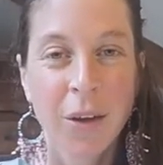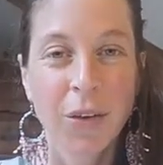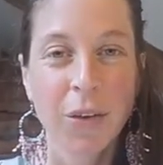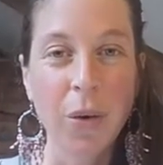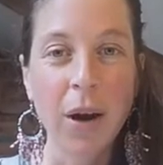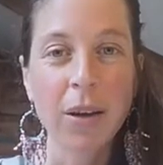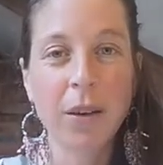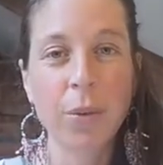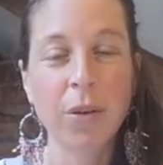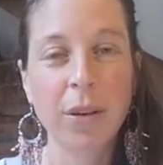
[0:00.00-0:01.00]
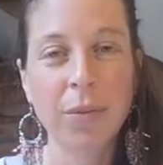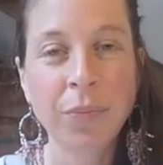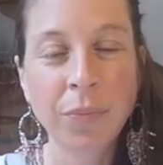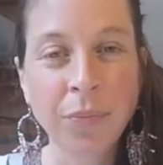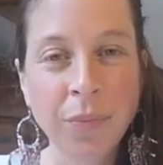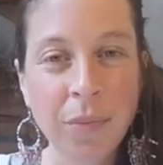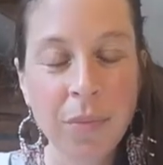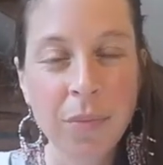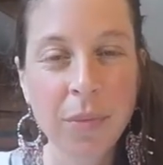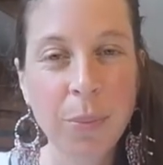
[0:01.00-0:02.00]
So, as I was um,
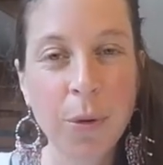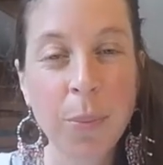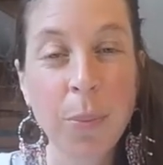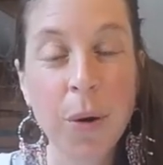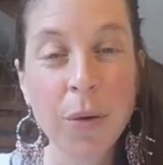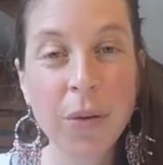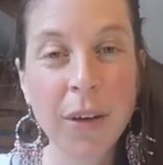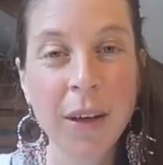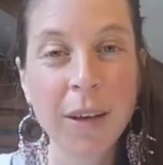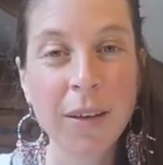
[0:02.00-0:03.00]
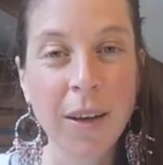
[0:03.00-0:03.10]
proposing it,